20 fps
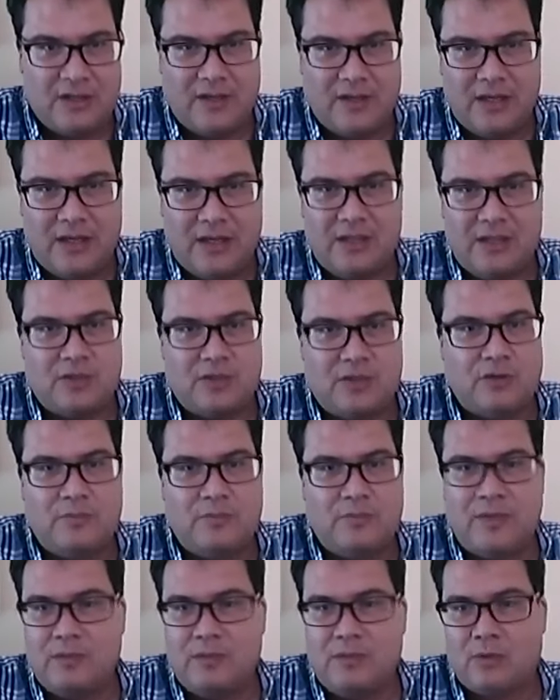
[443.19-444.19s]
they could
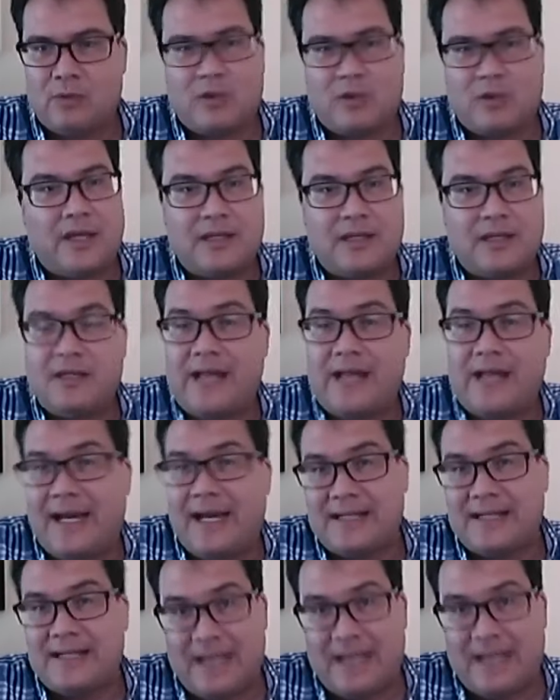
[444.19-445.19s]
be more likely to
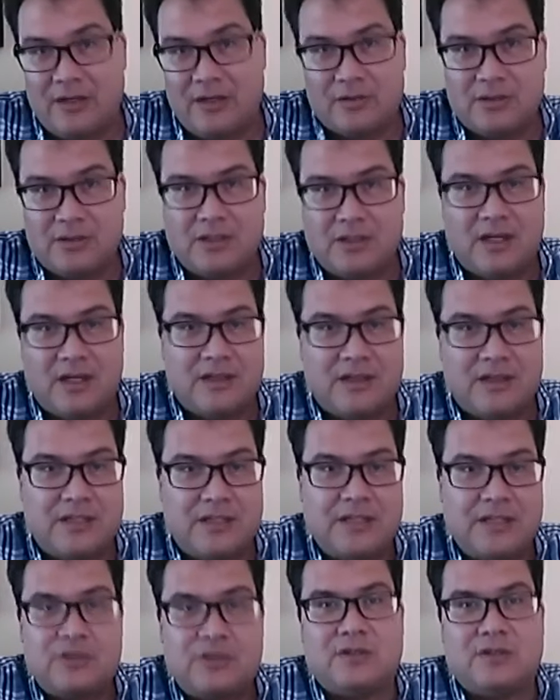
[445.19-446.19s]
act out uh, to
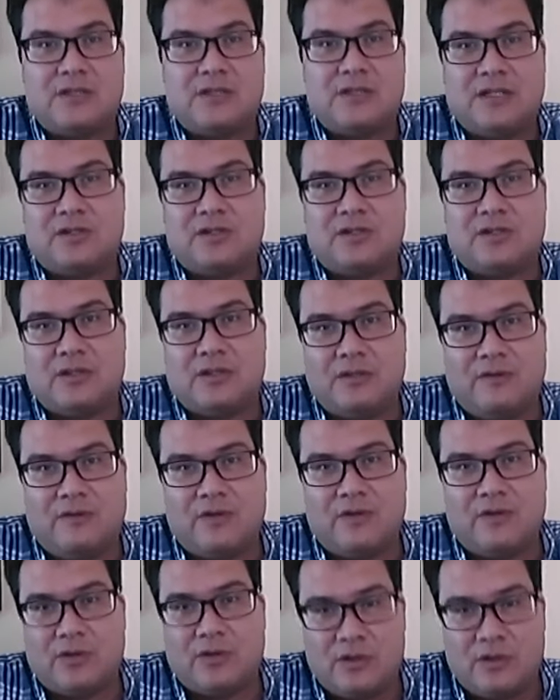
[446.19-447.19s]
get your attention
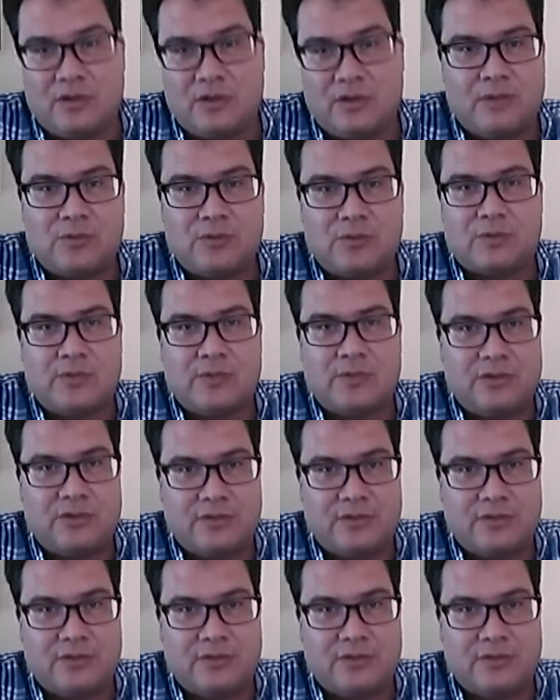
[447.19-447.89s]
if you're absorbed in your